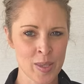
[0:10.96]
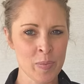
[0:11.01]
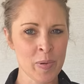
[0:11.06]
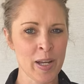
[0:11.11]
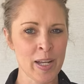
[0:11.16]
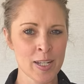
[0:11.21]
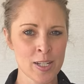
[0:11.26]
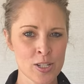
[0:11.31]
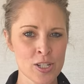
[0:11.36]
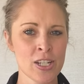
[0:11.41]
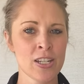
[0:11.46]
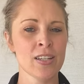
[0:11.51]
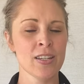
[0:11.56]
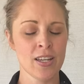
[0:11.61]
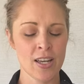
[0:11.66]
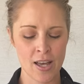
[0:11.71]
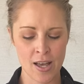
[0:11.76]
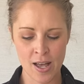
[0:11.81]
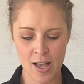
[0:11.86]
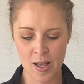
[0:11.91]
the
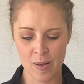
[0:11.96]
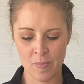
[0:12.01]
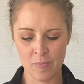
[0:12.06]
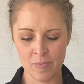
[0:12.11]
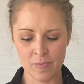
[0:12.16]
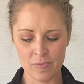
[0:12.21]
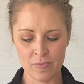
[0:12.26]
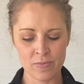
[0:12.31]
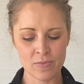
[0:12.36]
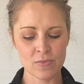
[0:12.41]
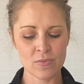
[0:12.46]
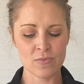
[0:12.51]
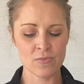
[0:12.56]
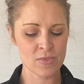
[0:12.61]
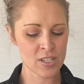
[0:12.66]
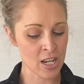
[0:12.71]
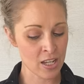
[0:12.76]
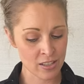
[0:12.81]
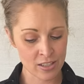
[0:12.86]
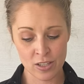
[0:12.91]
packaging
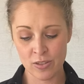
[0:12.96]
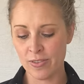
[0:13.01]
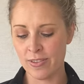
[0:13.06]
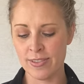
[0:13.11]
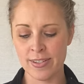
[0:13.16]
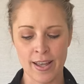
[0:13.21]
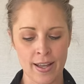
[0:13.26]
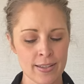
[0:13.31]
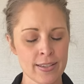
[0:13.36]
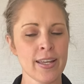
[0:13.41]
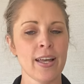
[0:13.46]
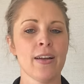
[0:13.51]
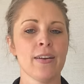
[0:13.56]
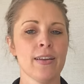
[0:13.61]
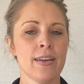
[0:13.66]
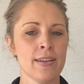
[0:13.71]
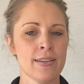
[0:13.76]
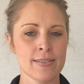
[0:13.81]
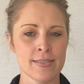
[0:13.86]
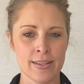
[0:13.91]
telling you exactly how to
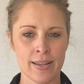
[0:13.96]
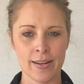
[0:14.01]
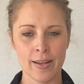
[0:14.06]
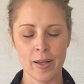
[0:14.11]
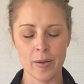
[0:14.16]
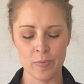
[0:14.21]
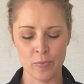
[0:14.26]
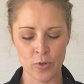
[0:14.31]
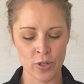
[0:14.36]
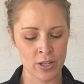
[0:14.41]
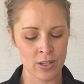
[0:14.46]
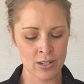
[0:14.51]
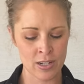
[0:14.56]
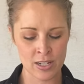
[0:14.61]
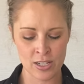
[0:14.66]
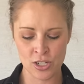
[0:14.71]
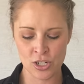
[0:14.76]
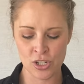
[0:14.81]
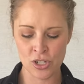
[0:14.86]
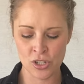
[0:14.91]
get it set up, what you
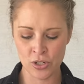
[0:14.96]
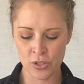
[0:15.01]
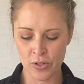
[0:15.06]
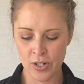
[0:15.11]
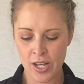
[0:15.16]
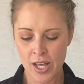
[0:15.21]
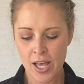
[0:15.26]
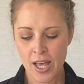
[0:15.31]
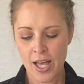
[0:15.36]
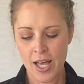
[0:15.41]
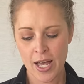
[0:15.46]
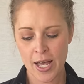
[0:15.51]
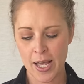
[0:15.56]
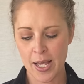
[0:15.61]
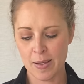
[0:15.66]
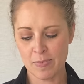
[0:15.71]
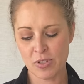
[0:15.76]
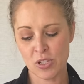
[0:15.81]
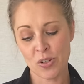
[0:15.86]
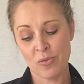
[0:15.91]
need to do.
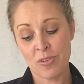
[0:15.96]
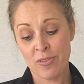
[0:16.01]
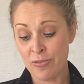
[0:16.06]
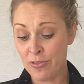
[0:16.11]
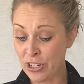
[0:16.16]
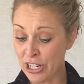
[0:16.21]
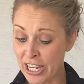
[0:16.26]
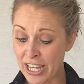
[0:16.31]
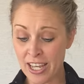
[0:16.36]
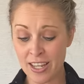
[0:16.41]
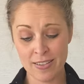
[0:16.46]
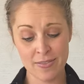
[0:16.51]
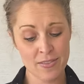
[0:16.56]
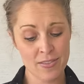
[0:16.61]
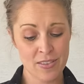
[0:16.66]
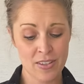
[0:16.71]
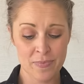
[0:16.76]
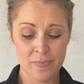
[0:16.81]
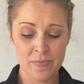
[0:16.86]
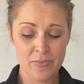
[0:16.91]
So if you forget,
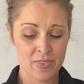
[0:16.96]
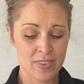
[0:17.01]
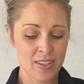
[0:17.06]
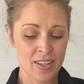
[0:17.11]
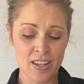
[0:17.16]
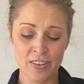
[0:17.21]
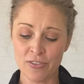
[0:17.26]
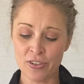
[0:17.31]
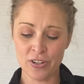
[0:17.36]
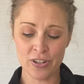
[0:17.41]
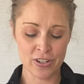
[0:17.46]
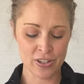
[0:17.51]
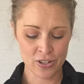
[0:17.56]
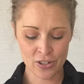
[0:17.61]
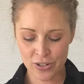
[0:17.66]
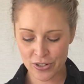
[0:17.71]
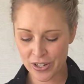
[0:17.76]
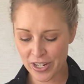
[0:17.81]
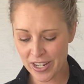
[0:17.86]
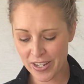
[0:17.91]
if you're in a
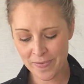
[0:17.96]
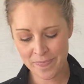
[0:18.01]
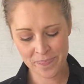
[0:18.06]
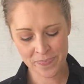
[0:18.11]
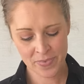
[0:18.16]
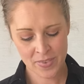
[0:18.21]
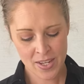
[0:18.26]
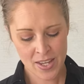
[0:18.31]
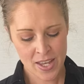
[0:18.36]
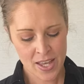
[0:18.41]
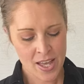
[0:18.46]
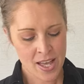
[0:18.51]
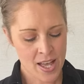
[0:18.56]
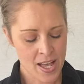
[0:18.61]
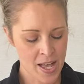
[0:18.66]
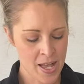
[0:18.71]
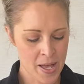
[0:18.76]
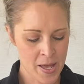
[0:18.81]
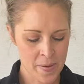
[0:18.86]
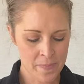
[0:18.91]
hurry,
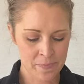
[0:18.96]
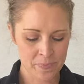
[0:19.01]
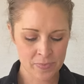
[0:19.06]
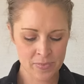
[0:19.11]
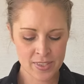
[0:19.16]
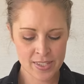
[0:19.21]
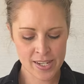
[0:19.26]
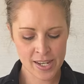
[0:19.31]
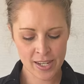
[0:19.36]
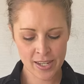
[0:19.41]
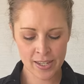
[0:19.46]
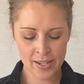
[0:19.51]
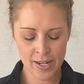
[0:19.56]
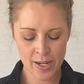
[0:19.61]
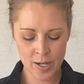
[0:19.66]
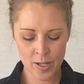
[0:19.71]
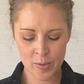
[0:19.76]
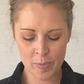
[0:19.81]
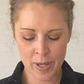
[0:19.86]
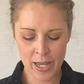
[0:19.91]
taking it
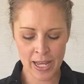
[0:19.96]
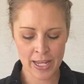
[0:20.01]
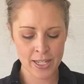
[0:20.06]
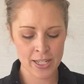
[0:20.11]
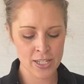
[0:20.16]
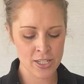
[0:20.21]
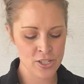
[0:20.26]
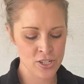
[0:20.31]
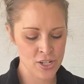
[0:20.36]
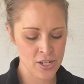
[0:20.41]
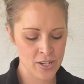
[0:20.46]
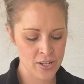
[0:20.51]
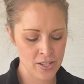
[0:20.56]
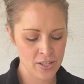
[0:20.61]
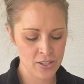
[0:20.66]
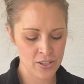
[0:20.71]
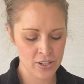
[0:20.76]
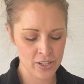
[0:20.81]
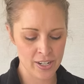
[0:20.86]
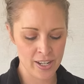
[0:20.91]
out of the package,
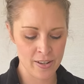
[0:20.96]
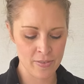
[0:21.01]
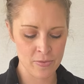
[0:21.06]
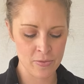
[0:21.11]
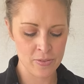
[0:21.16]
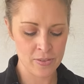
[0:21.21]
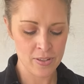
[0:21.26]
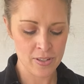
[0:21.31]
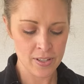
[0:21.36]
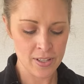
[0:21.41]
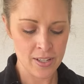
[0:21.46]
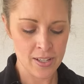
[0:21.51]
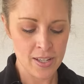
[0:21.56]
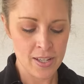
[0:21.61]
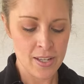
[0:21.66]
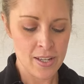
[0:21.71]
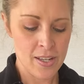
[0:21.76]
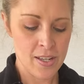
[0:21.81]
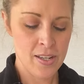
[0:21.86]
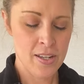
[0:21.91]
you're going to have
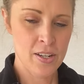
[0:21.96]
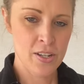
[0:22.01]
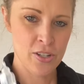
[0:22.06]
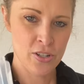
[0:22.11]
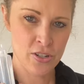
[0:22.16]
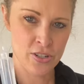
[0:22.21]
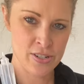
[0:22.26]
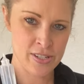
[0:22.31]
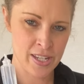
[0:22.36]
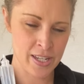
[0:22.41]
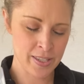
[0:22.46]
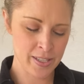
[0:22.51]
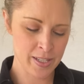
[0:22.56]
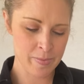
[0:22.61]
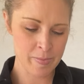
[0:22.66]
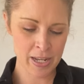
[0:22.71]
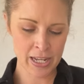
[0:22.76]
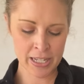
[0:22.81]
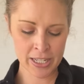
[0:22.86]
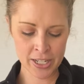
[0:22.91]
your saline
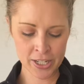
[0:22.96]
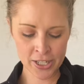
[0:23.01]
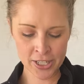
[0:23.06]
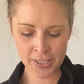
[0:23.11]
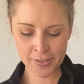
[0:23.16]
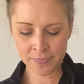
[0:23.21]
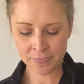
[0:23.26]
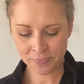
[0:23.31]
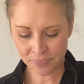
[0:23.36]
back here.